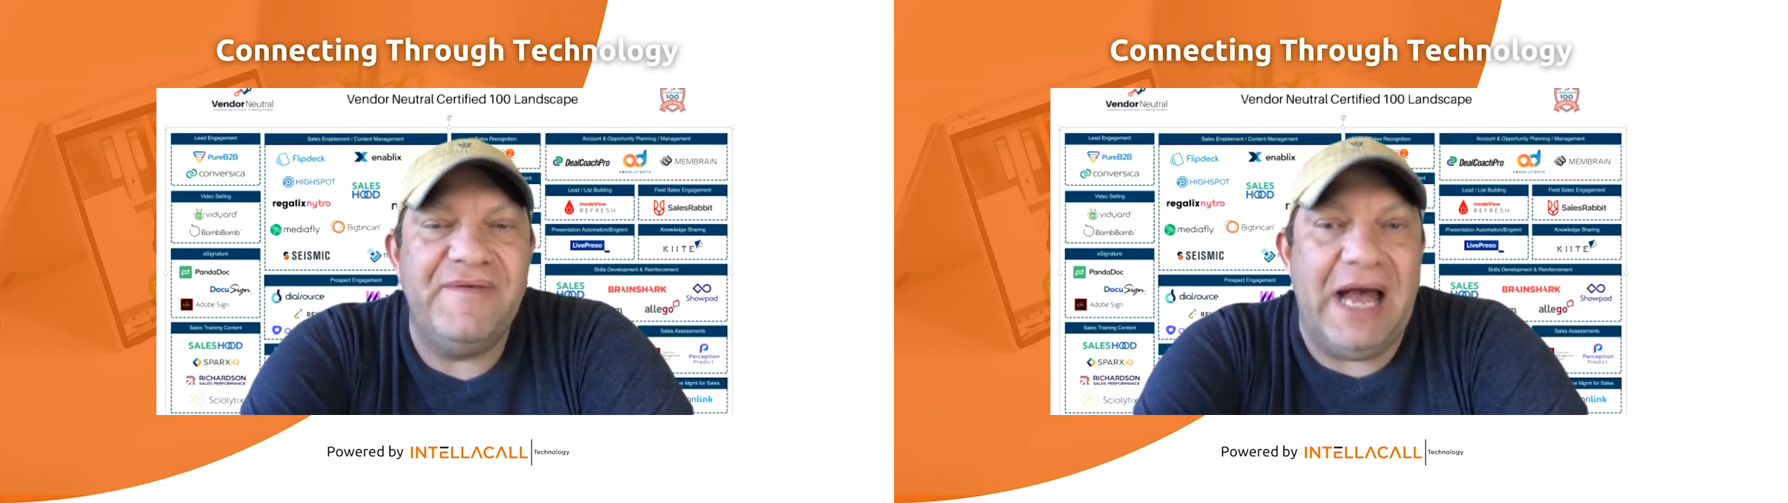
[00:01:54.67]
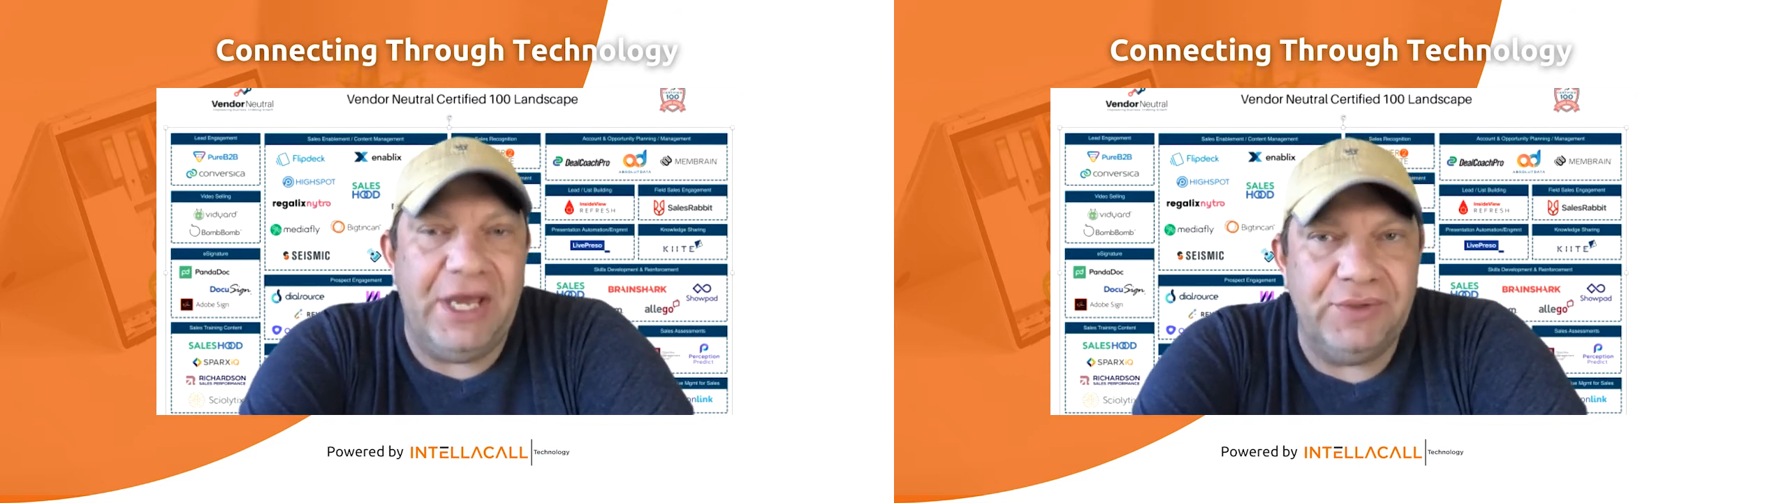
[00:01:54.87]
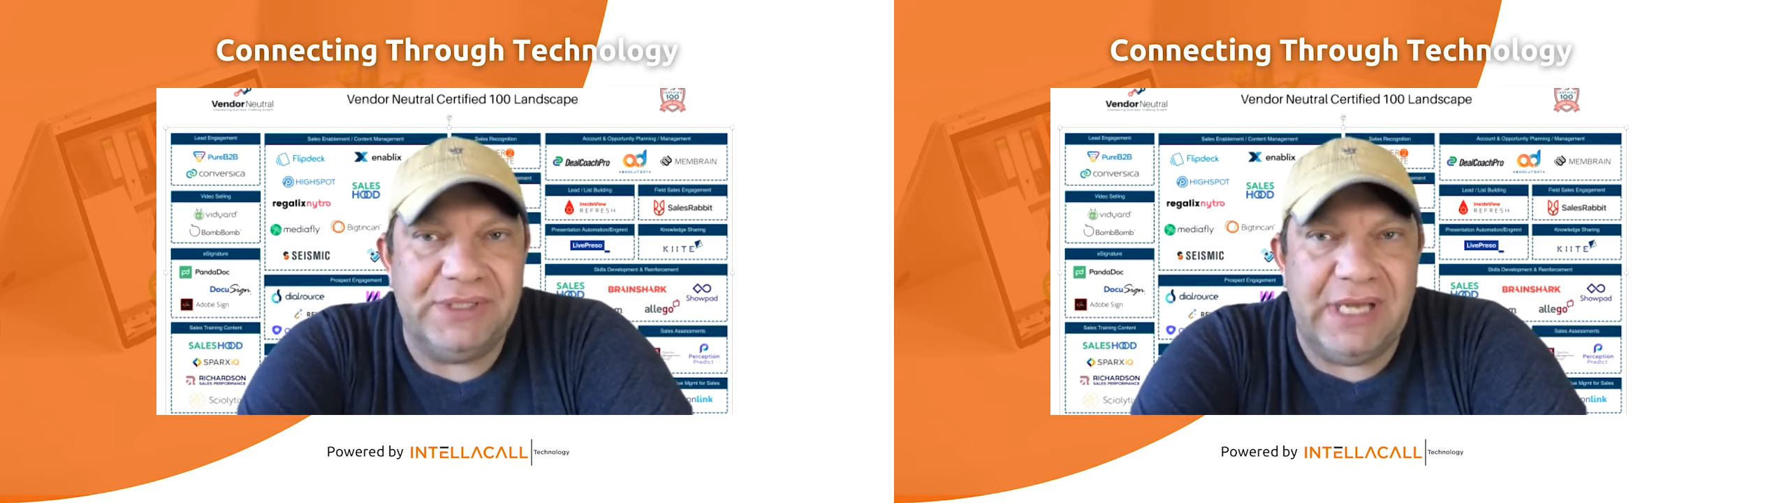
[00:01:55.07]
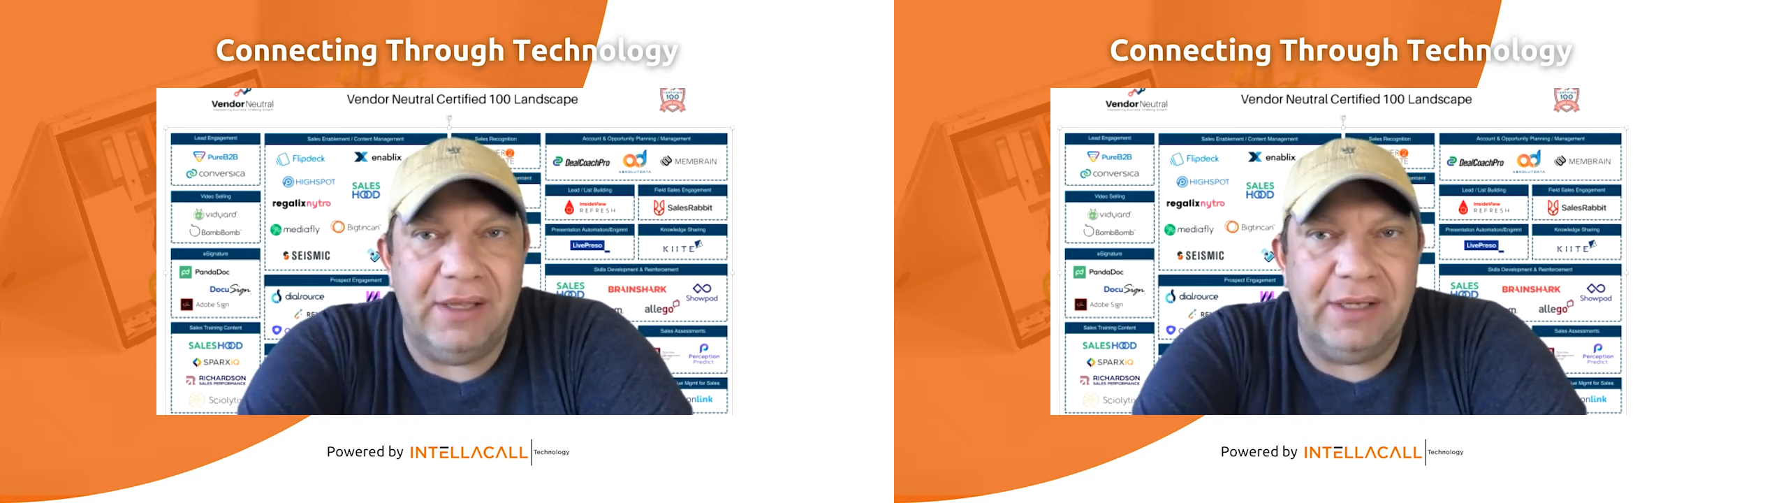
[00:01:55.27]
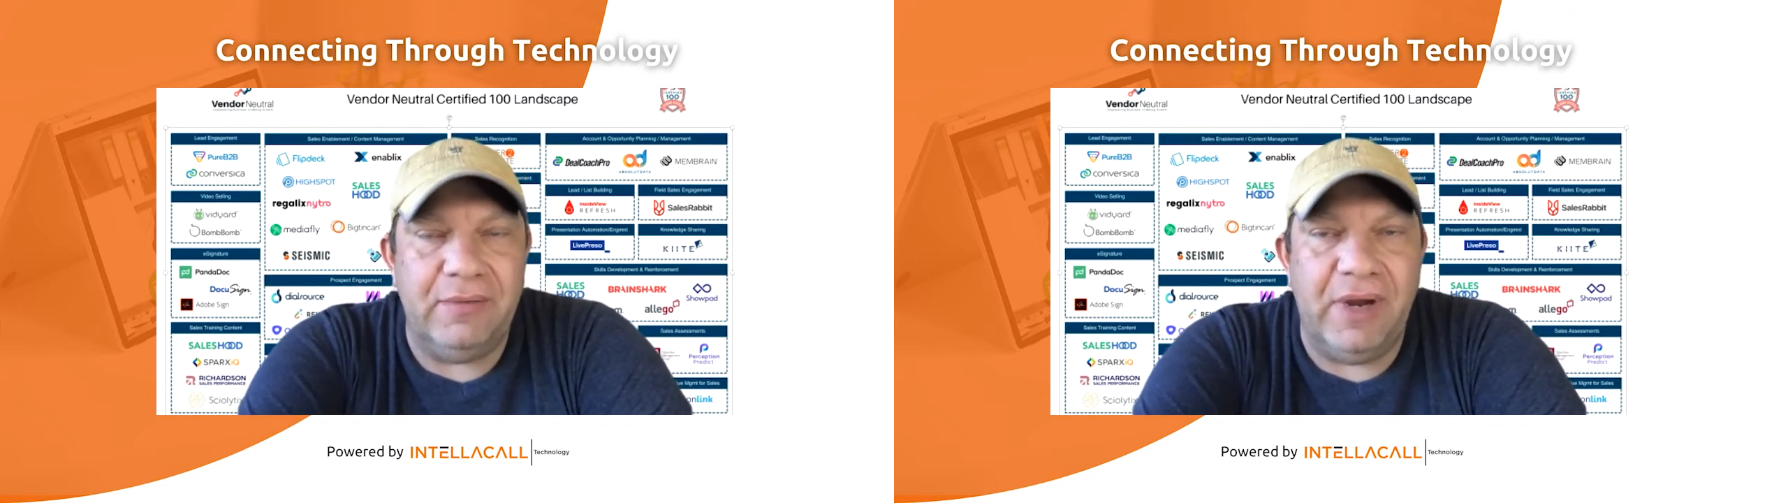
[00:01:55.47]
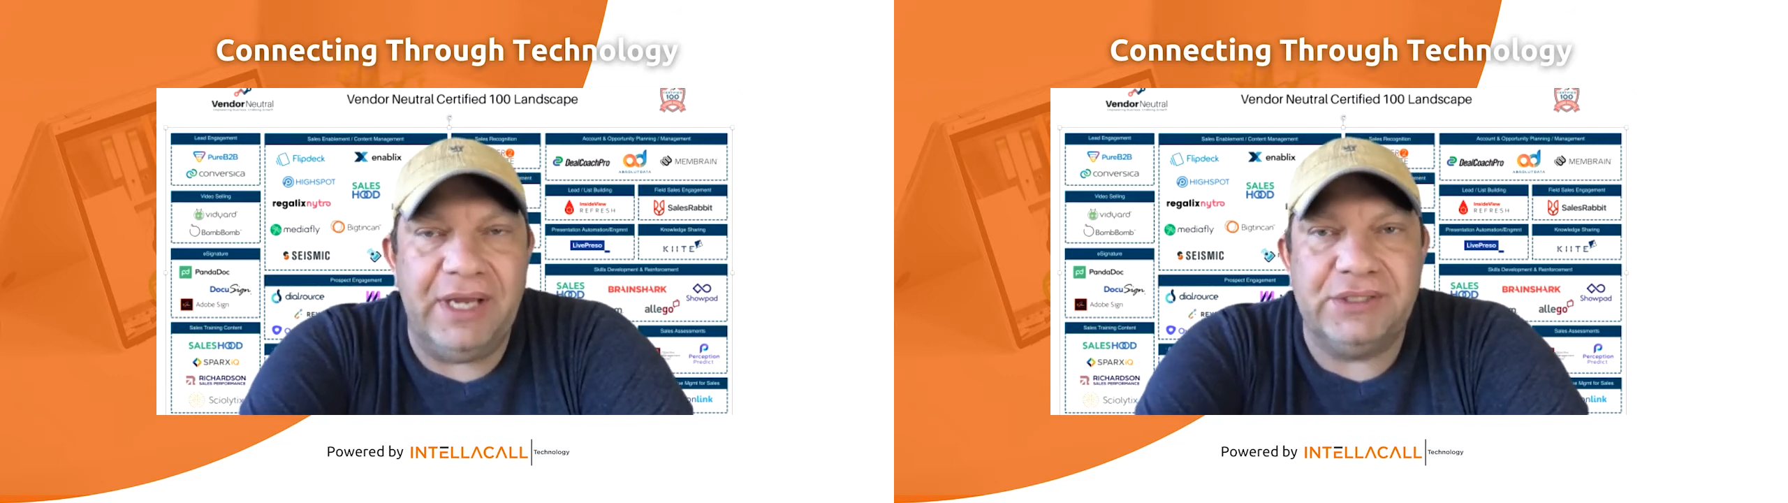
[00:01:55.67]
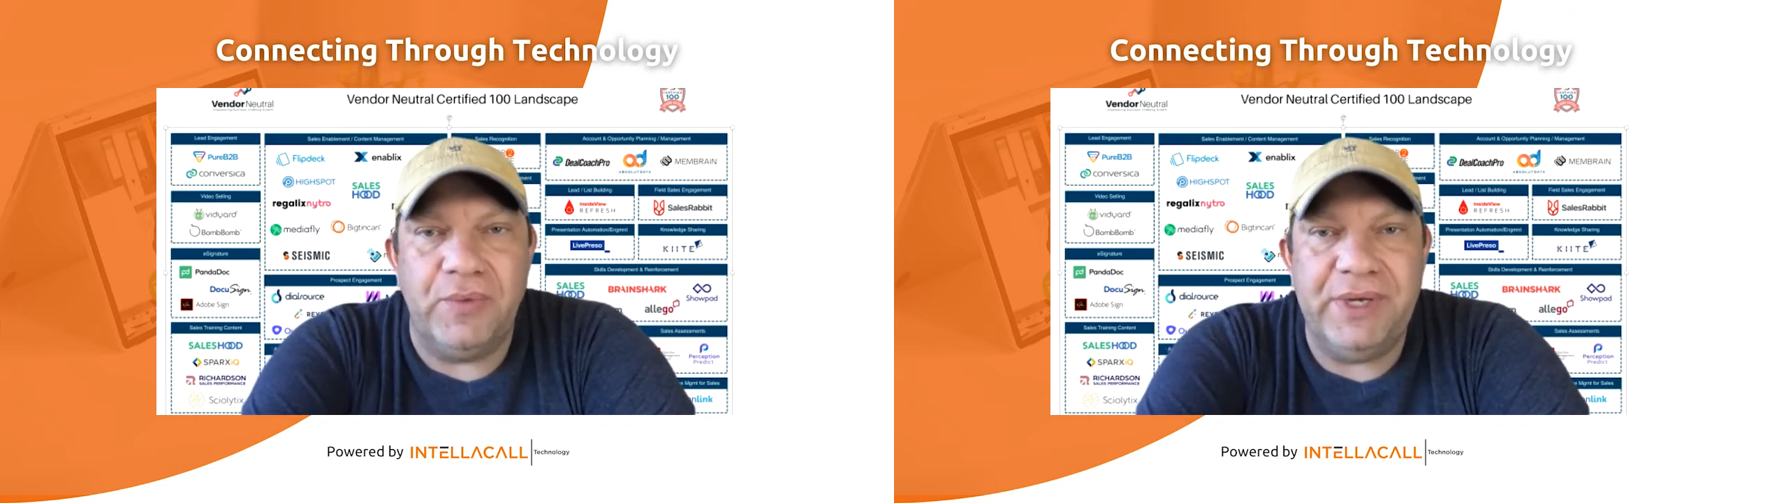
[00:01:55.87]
value selling, right?